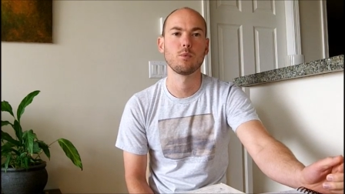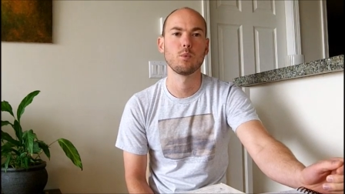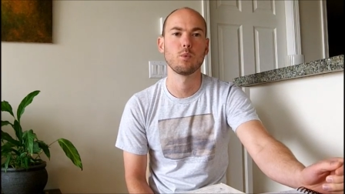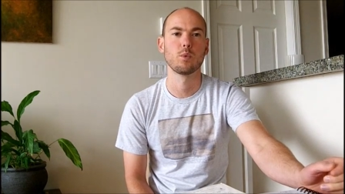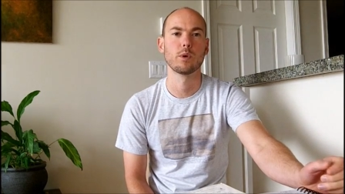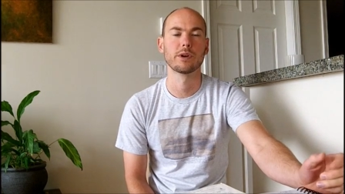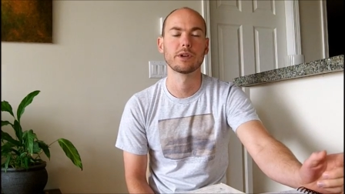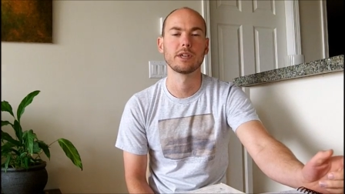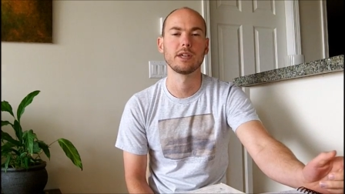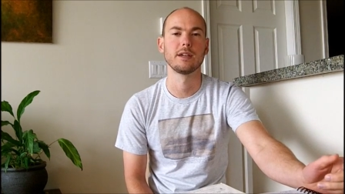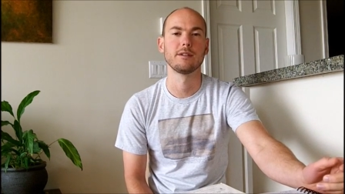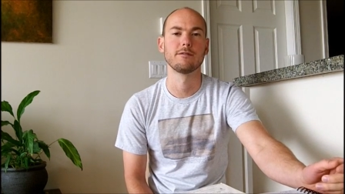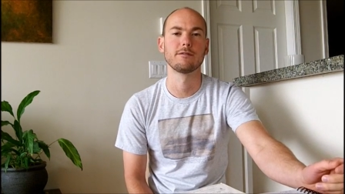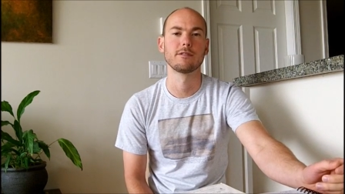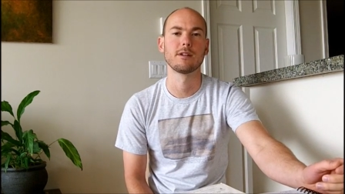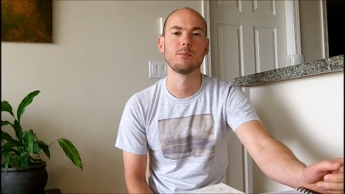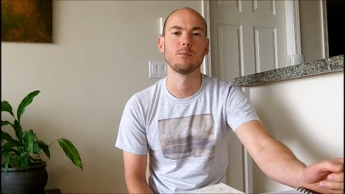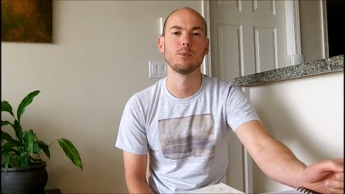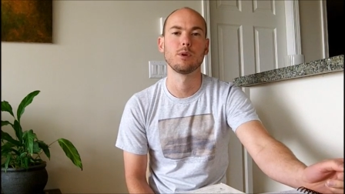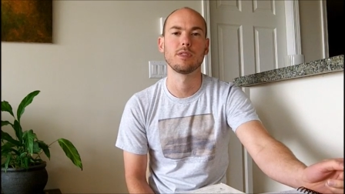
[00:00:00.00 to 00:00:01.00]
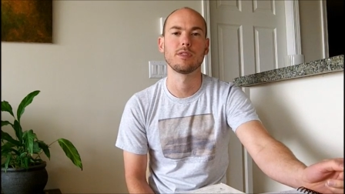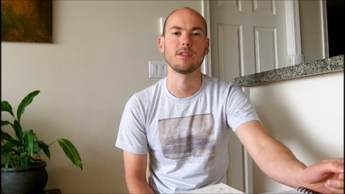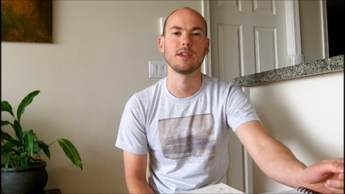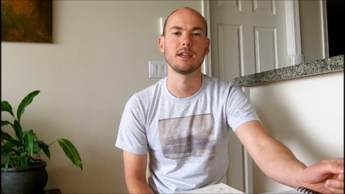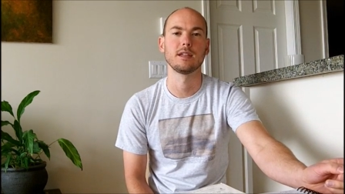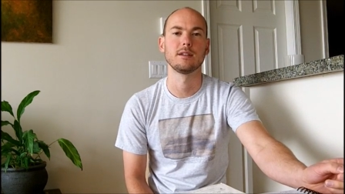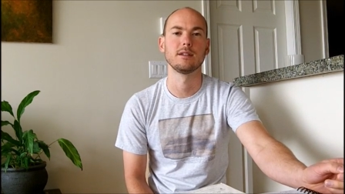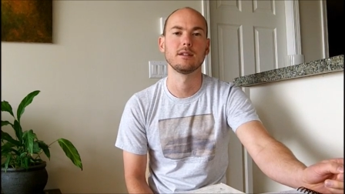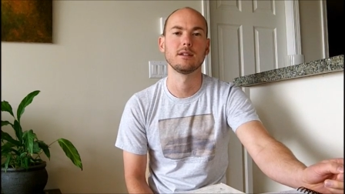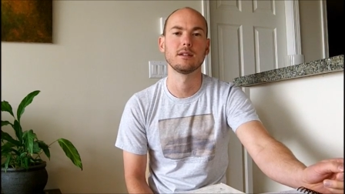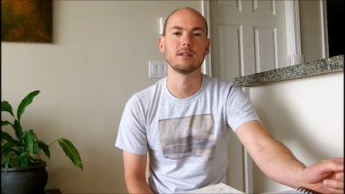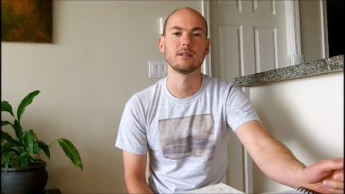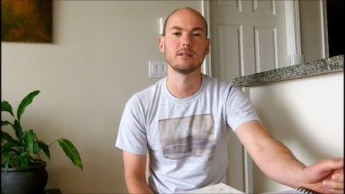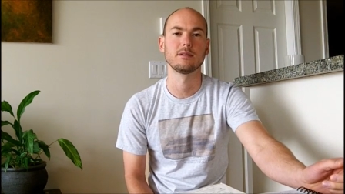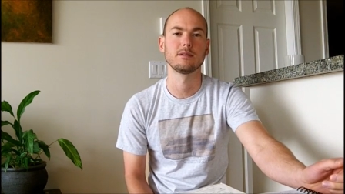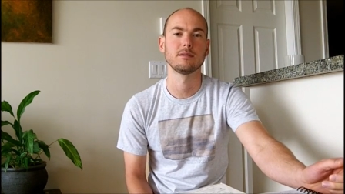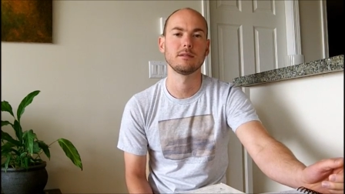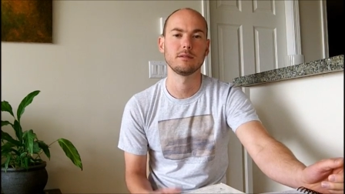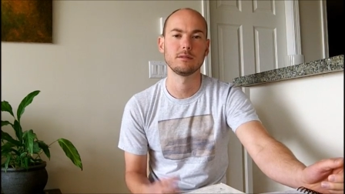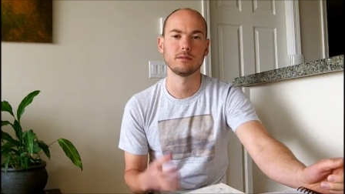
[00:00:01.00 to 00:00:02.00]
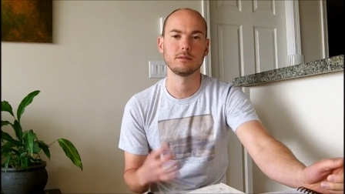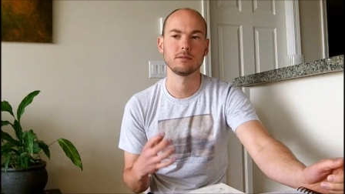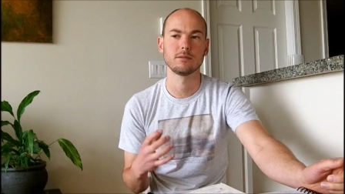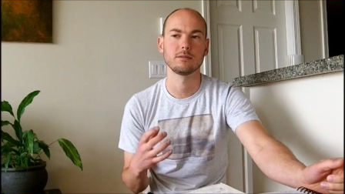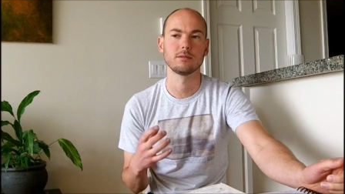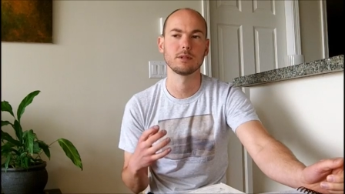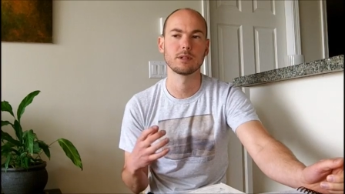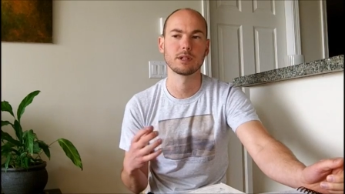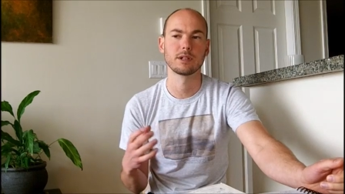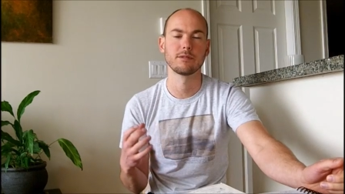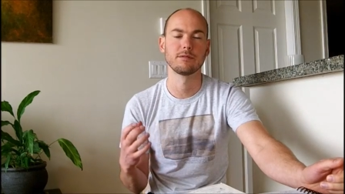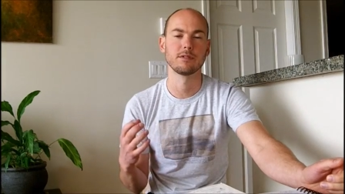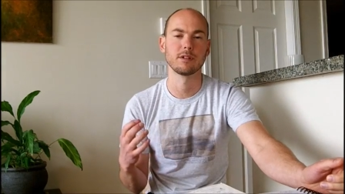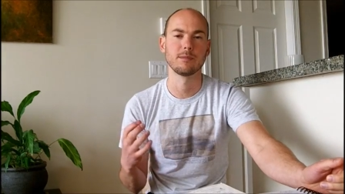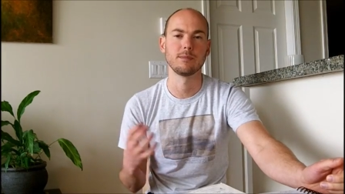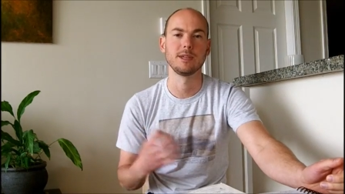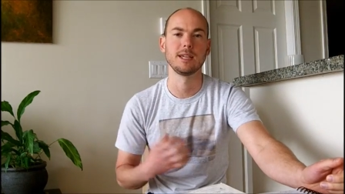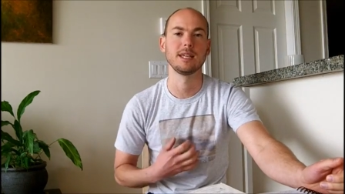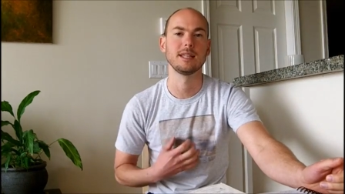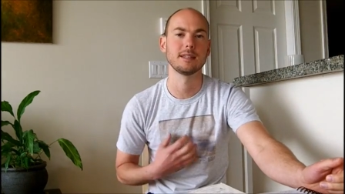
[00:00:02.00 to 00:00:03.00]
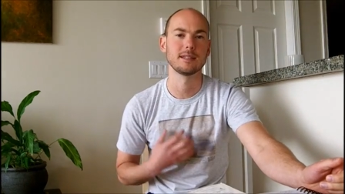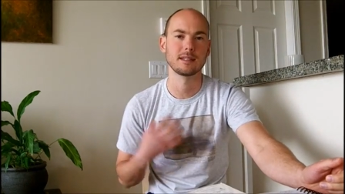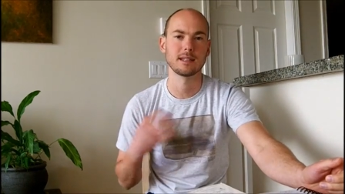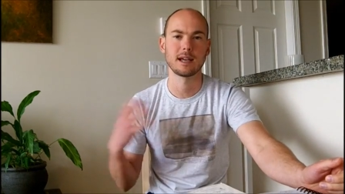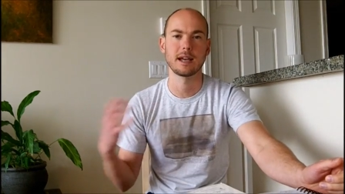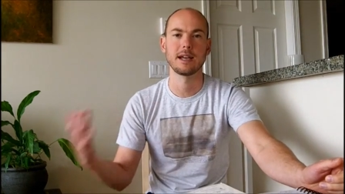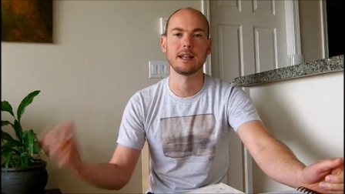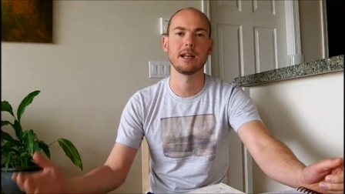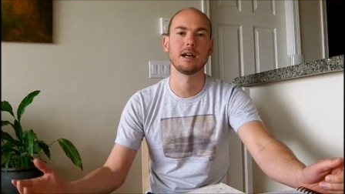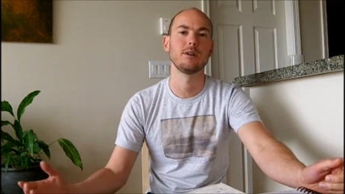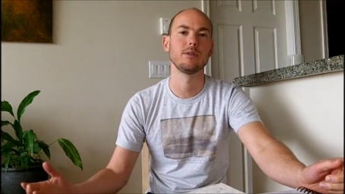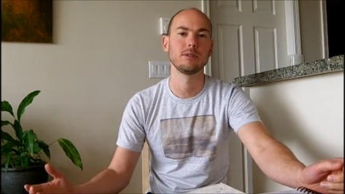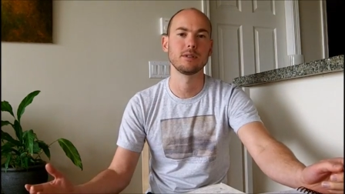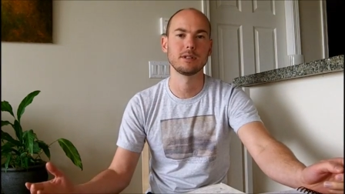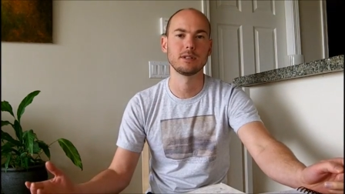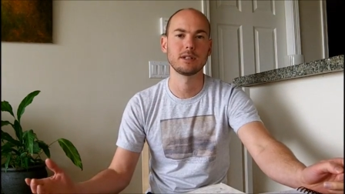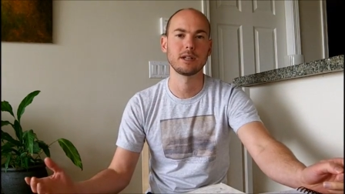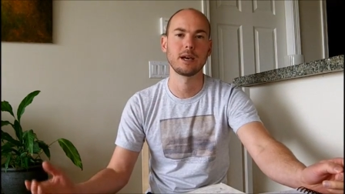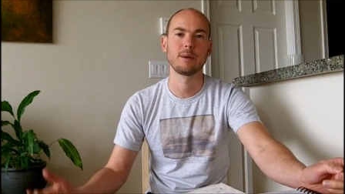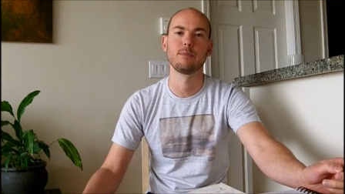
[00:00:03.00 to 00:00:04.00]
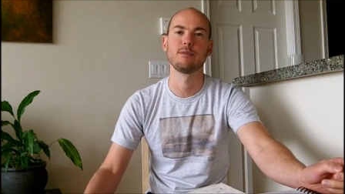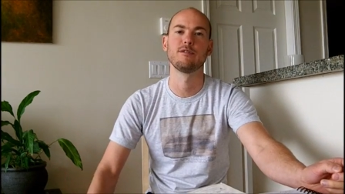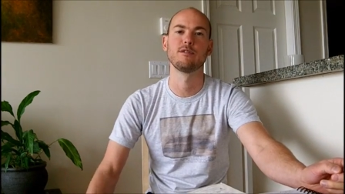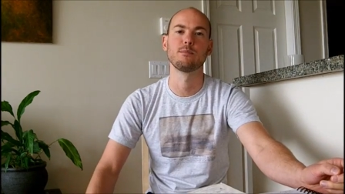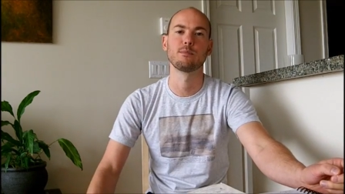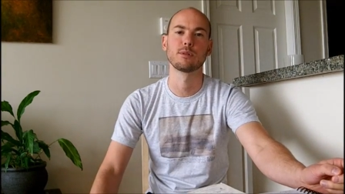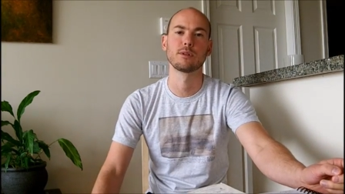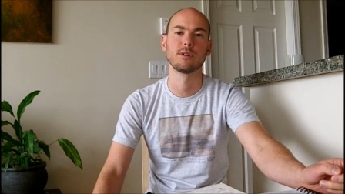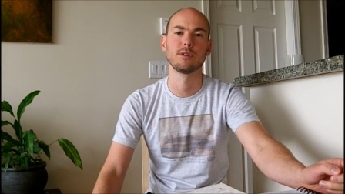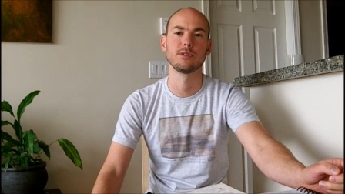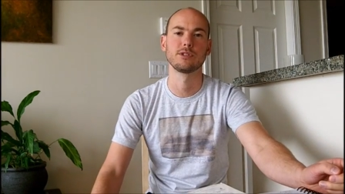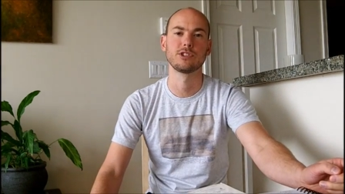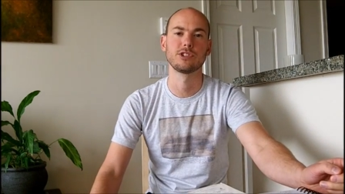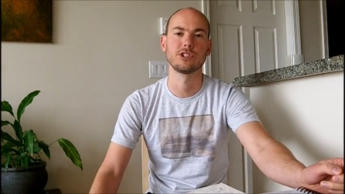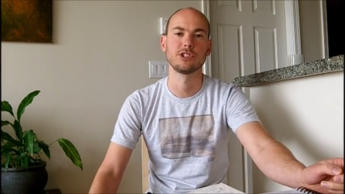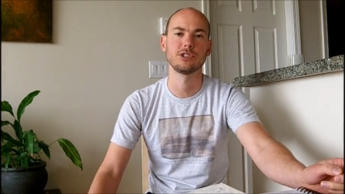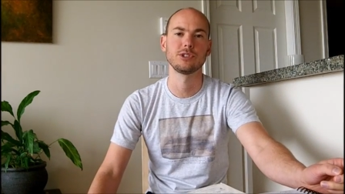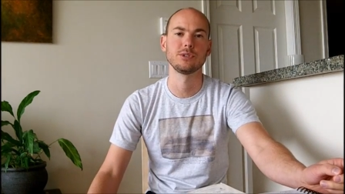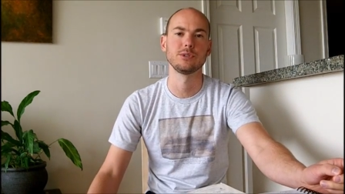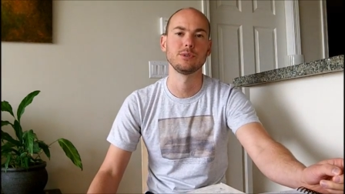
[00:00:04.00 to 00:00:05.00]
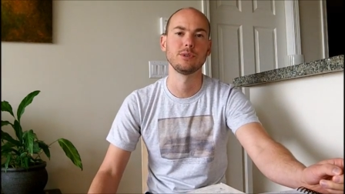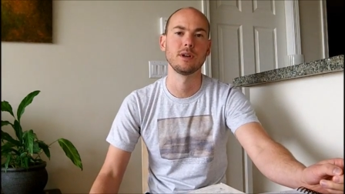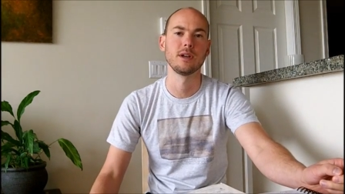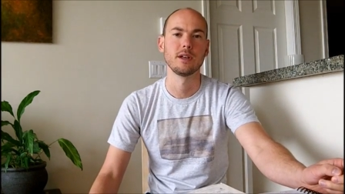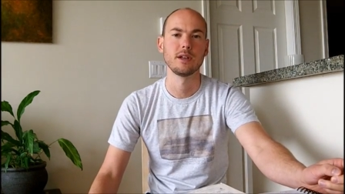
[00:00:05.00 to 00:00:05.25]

working from within, working from the inside out type of approach to